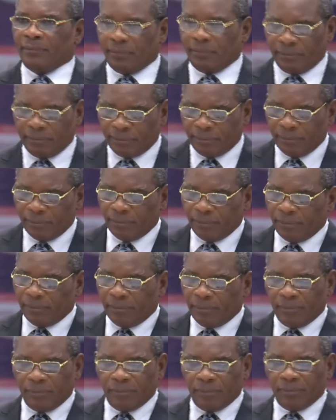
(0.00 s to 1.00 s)

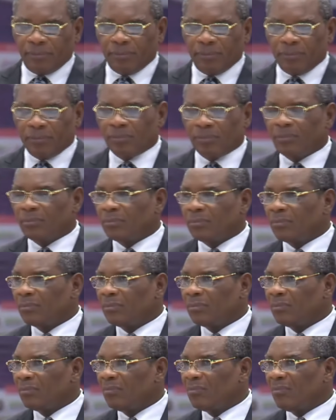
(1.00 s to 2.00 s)

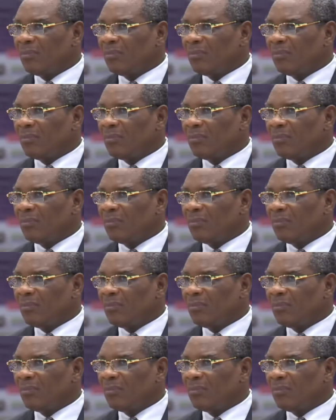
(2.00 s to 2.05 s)
[no speech]